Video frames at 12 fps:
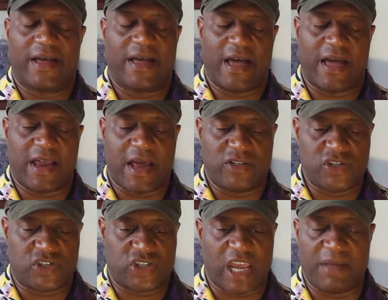I
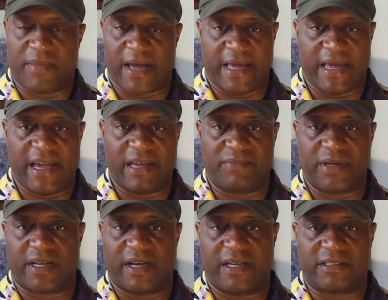just shake my head
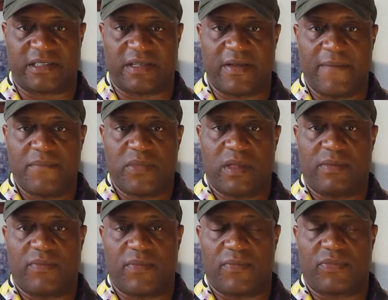because
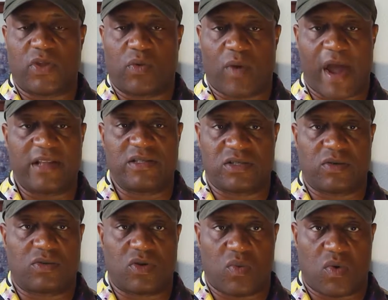the writing's
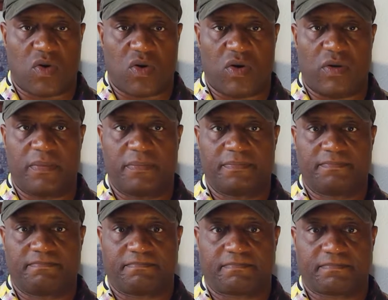on the wall
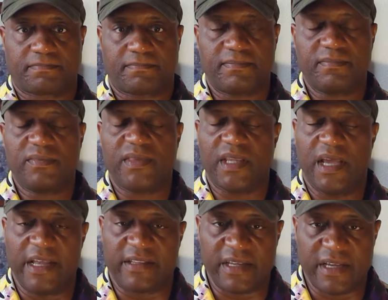
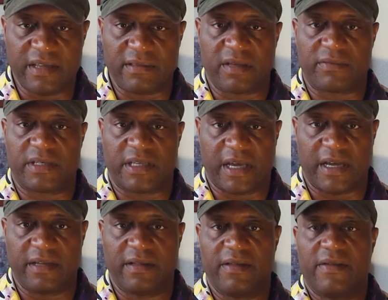at the end of the
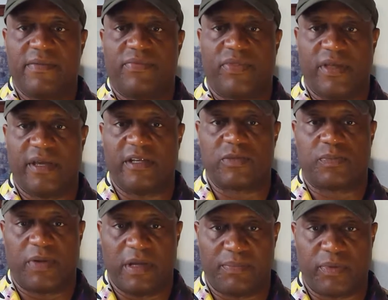day. These
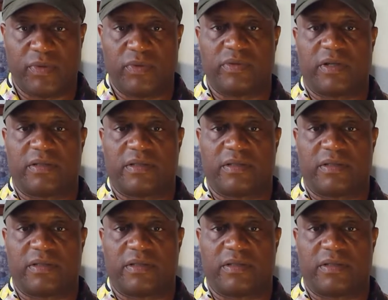people